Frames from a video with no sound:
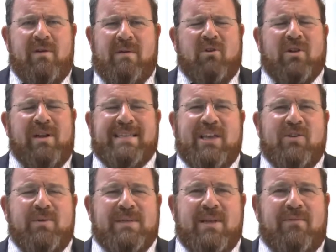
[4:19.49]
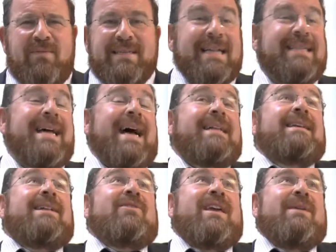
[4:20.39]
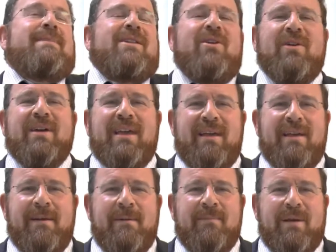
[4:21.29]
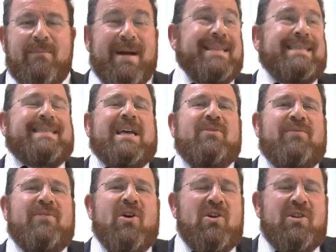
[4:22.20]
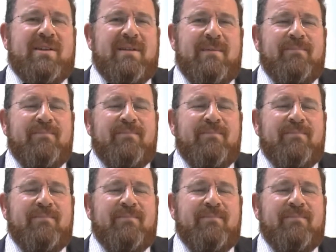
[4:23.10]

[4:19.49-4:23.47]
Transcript: I'm not going to take you as servants. Am I instead of God?"